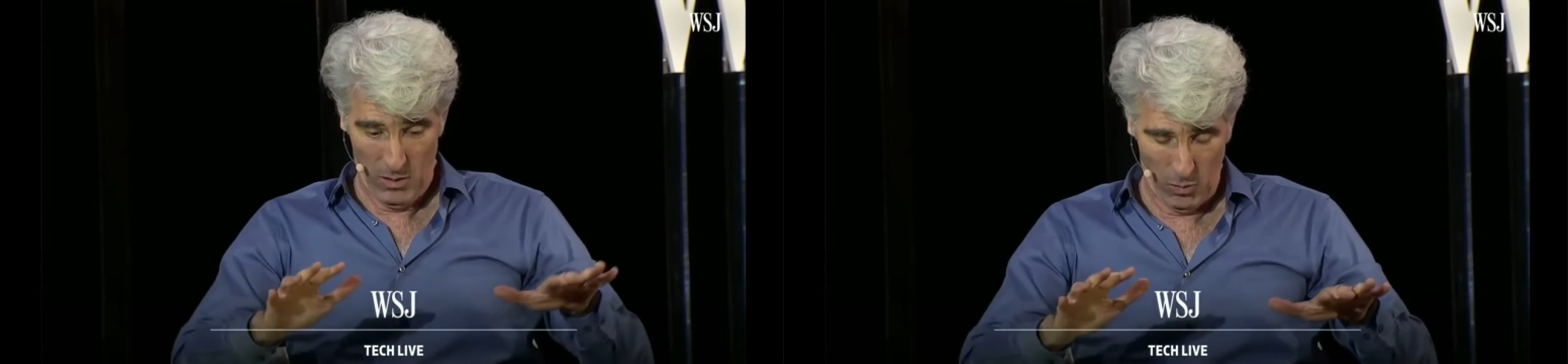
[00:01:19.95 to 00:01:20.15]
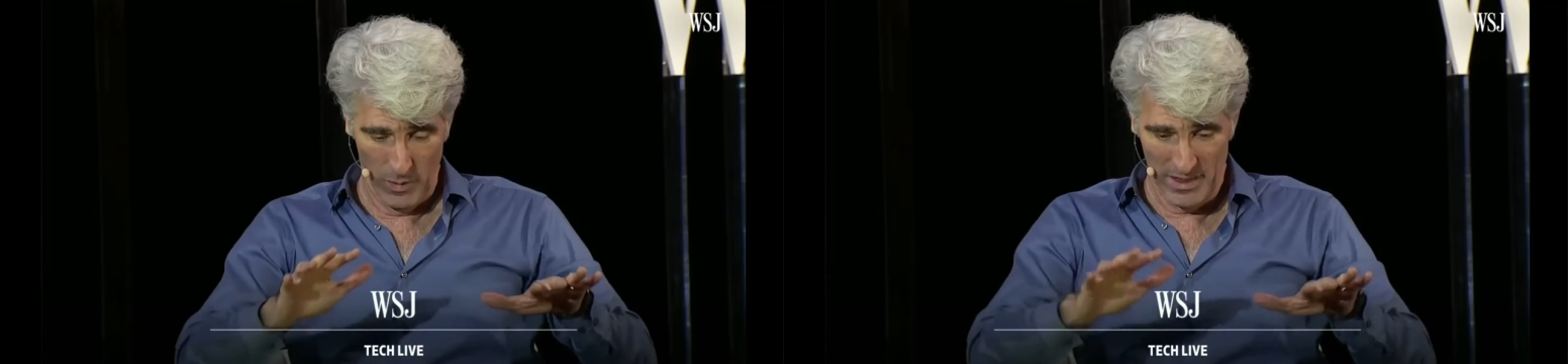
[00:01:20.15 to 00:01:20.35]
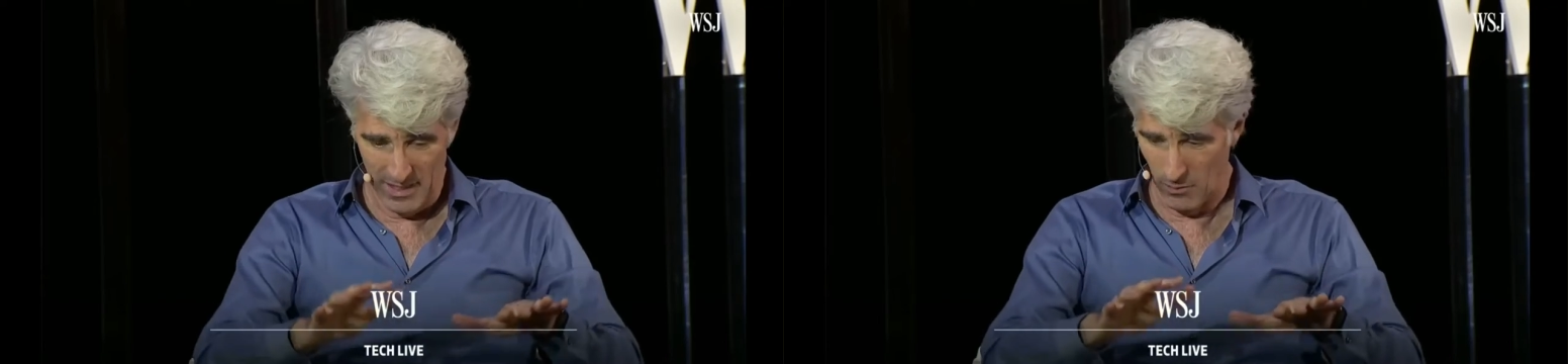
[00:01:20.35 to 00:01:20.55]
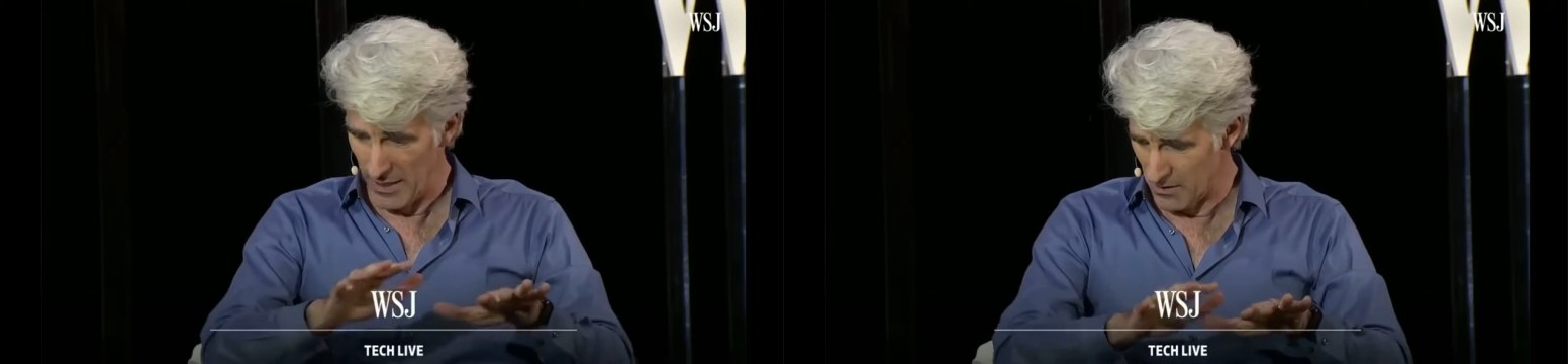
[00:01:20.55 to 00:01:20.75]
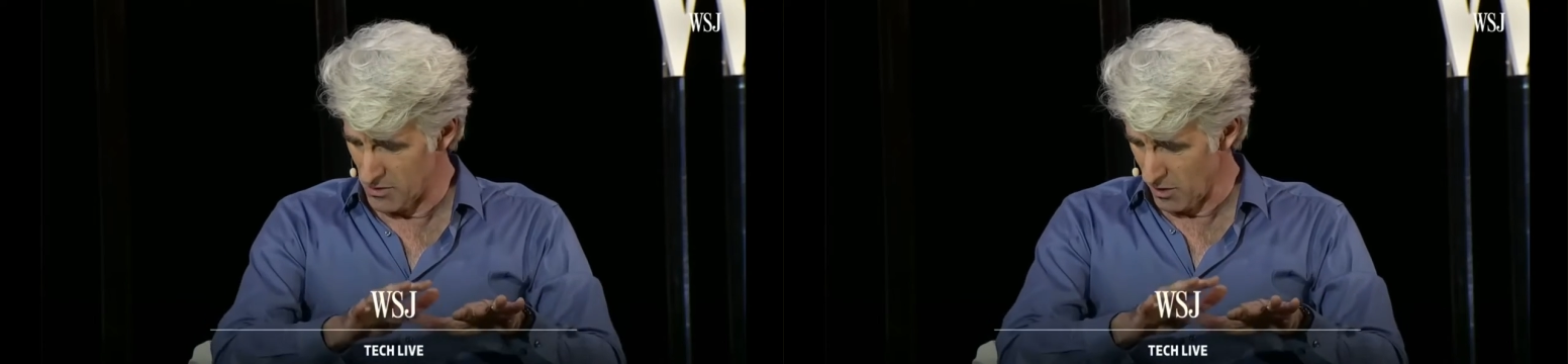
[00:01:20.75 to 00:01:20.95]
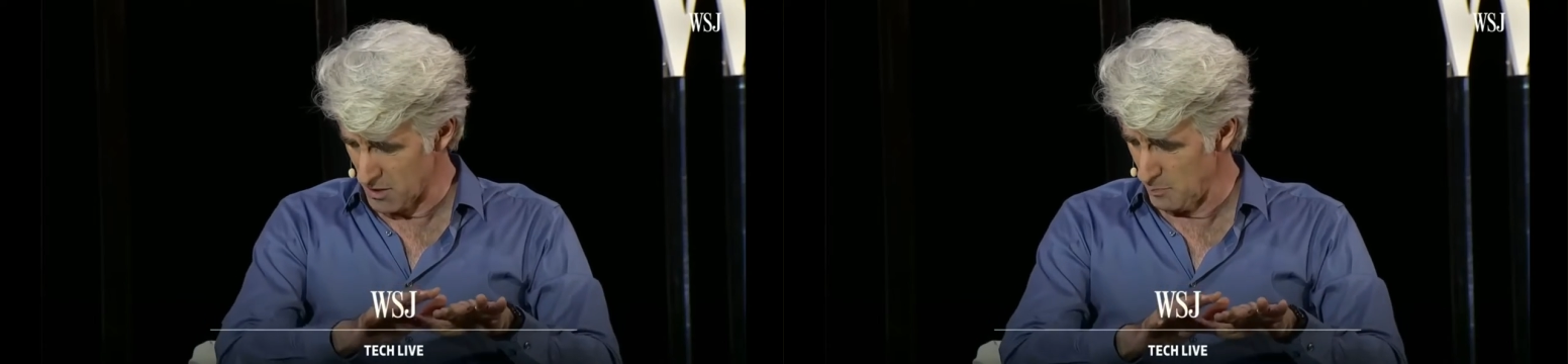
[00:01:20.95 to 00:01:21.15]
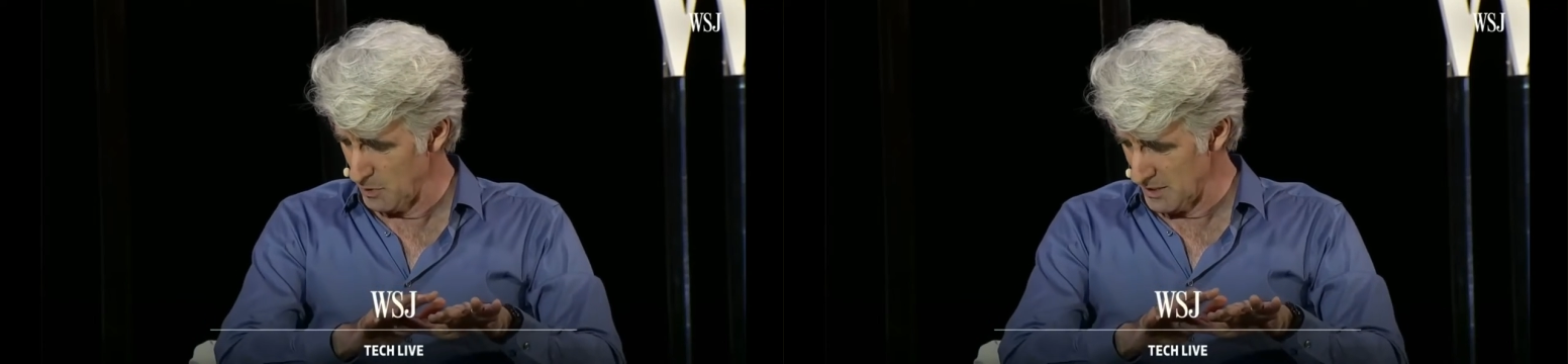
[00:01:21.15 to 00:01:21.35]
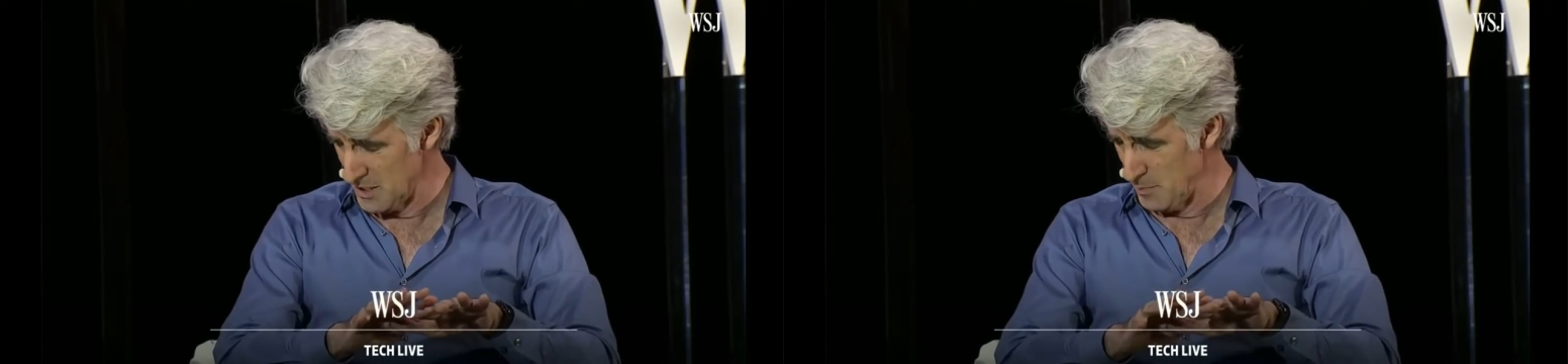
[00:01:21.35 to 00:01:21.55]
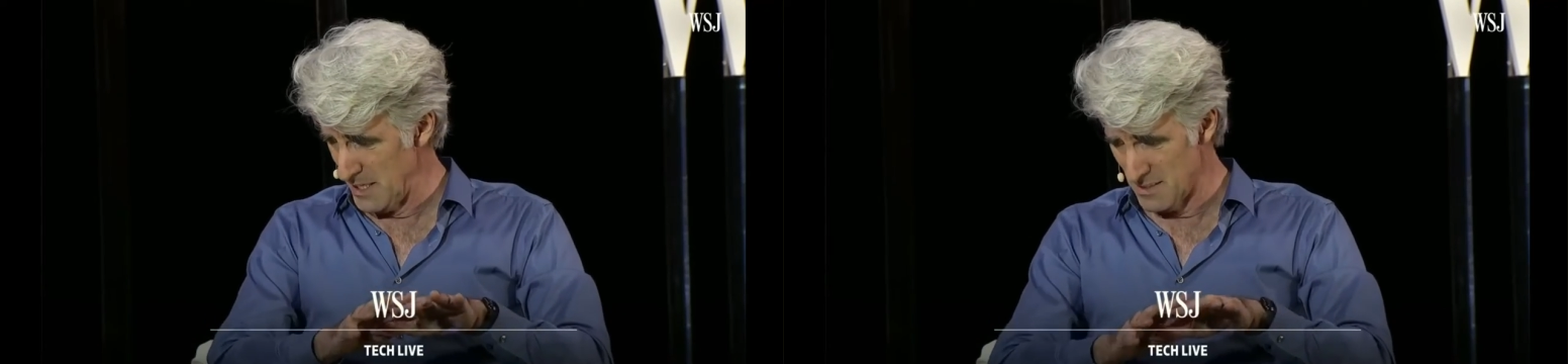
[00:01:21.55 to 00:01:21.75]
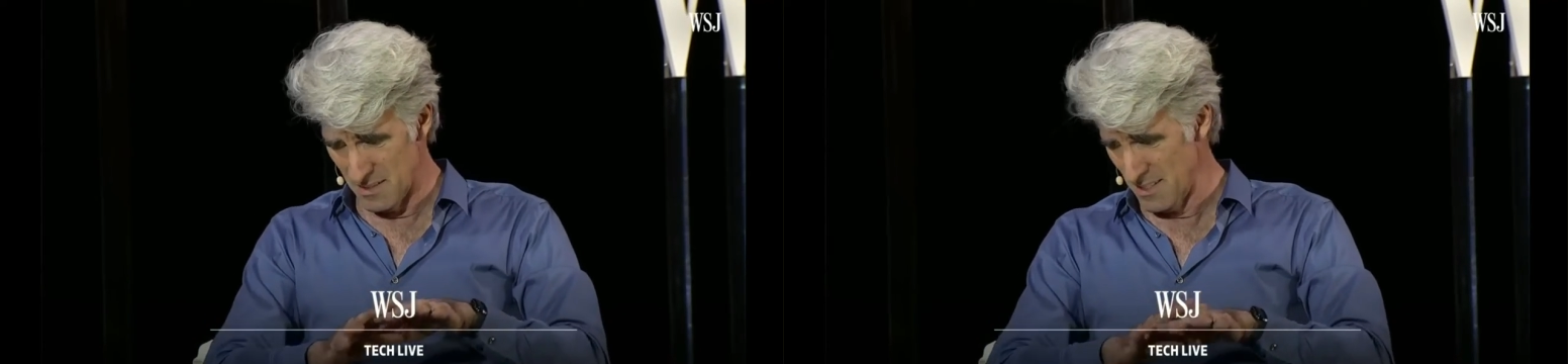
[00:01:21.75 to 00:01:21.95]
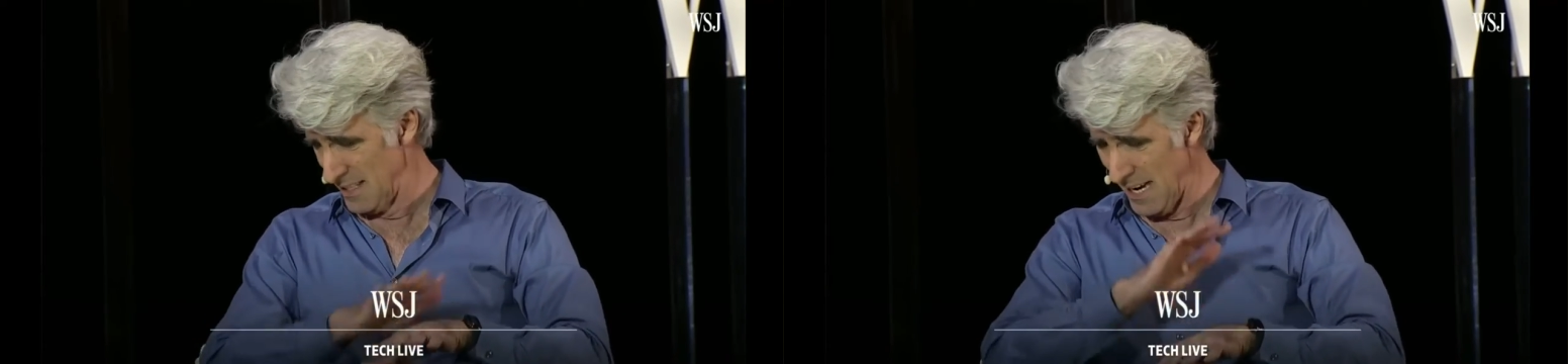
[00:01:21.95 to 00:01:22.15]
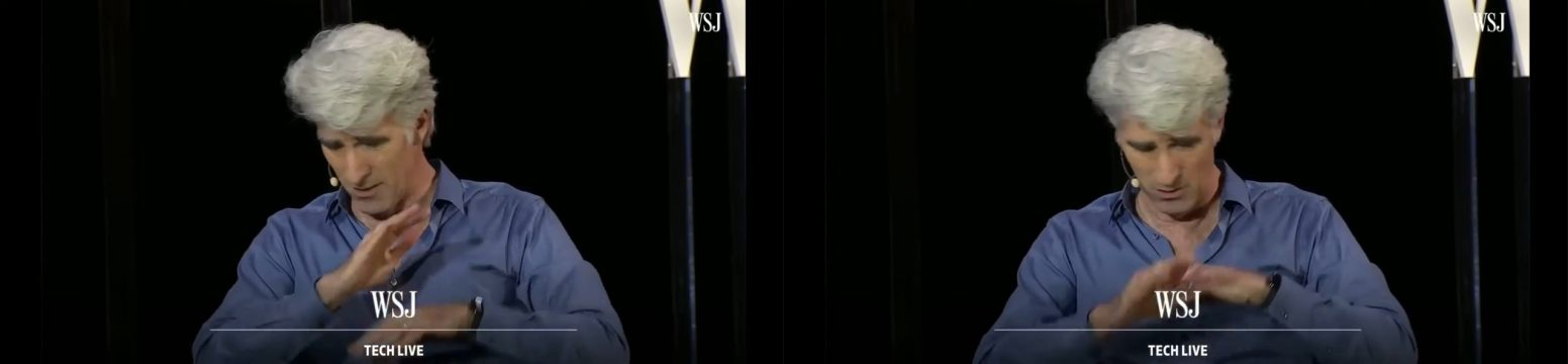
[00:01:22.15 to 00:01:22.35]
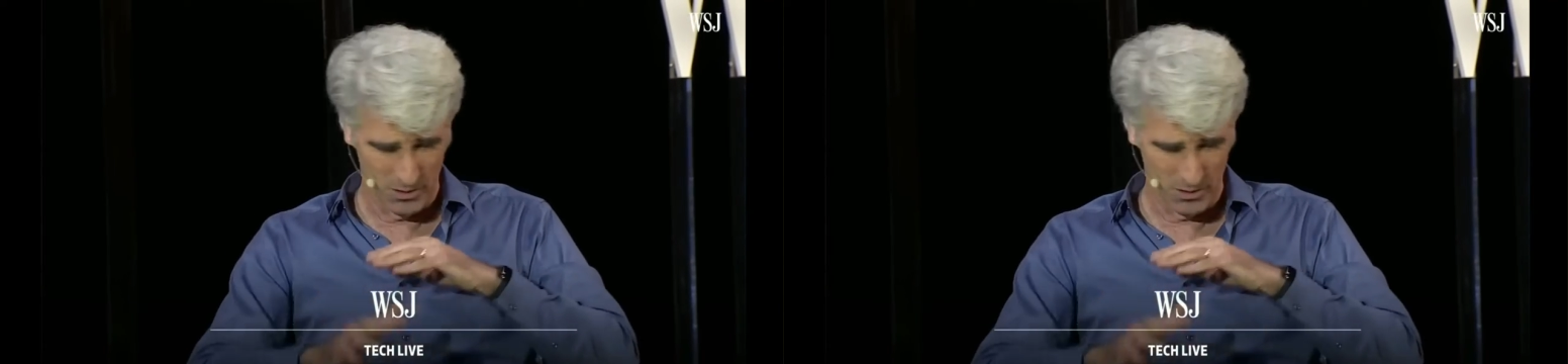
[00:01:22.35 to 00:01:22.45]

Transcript: we think we can start to put these pieces together,